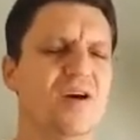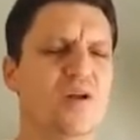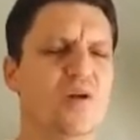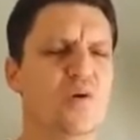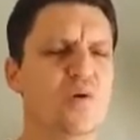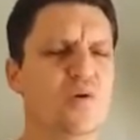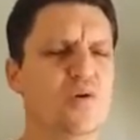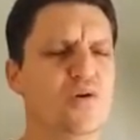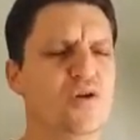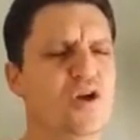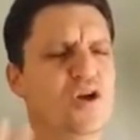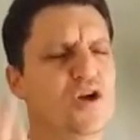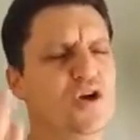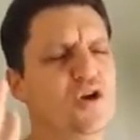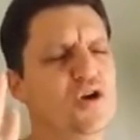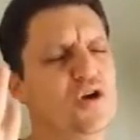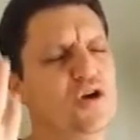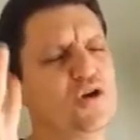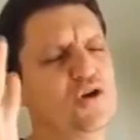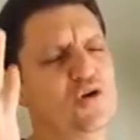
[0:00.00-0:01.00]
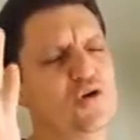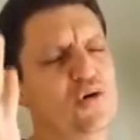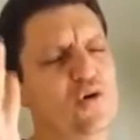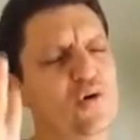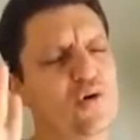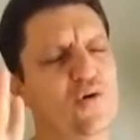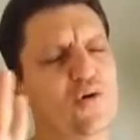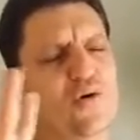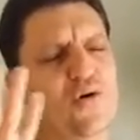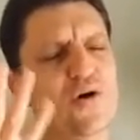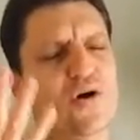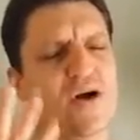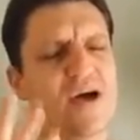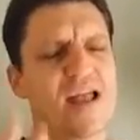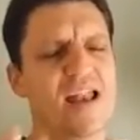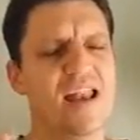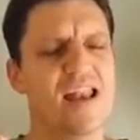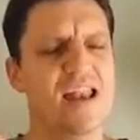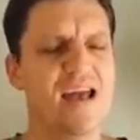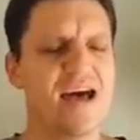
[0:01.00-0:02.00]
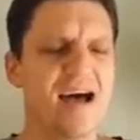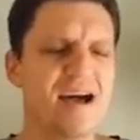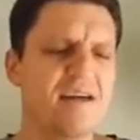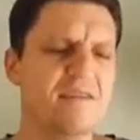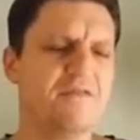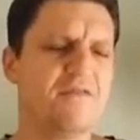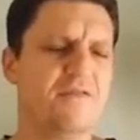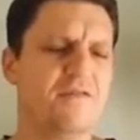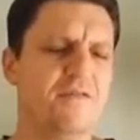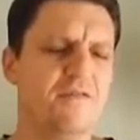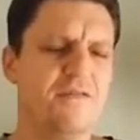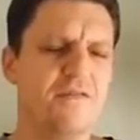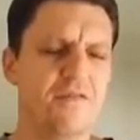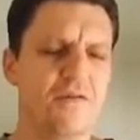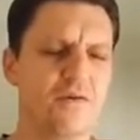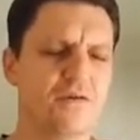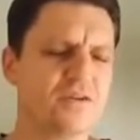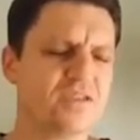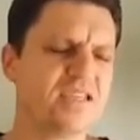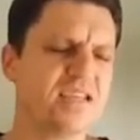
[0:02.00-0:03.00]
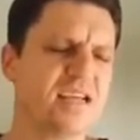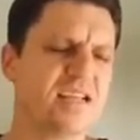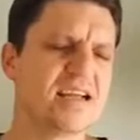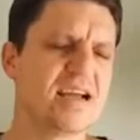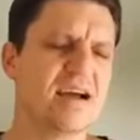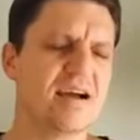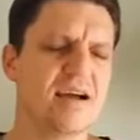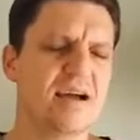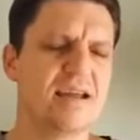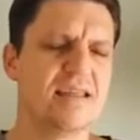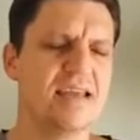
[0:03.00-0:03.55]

Lord, your life force that uh,